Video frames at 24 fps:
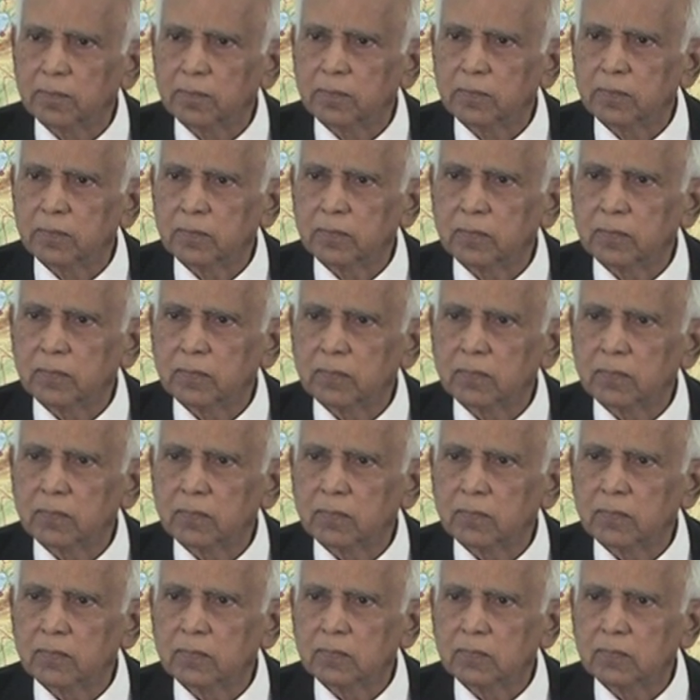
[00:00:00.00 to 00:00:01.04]

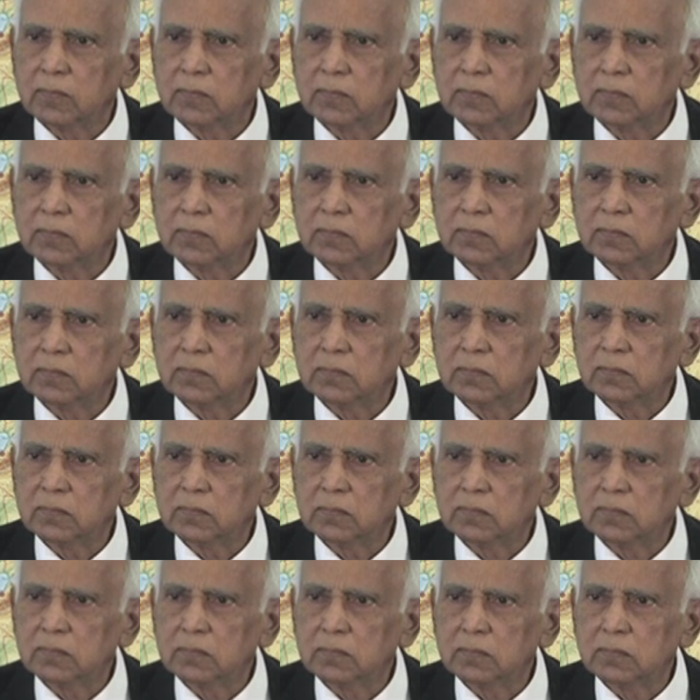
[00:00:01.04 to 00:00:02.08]

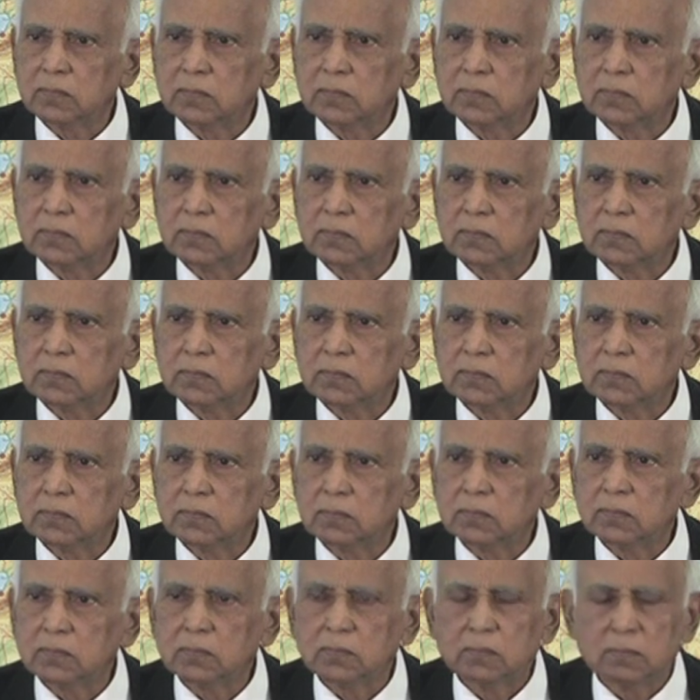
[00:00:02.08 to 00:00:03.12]

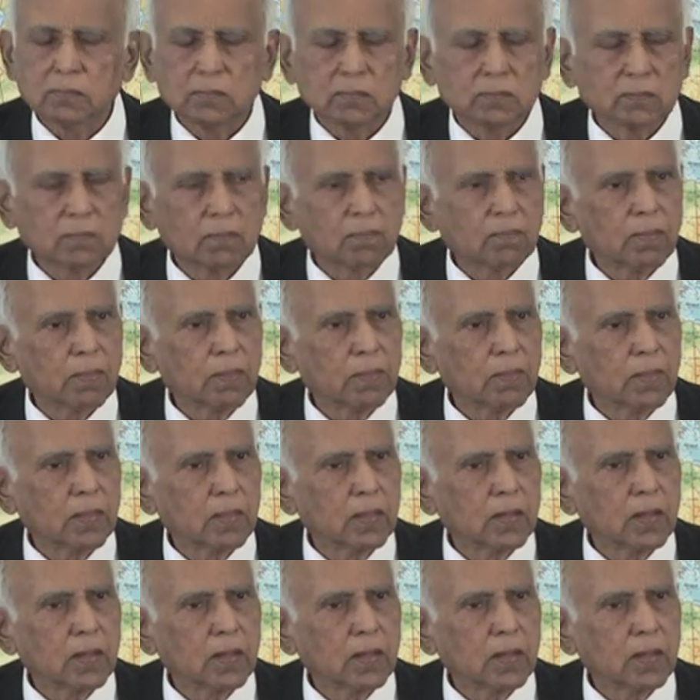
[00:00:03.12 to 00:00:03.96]
(silence)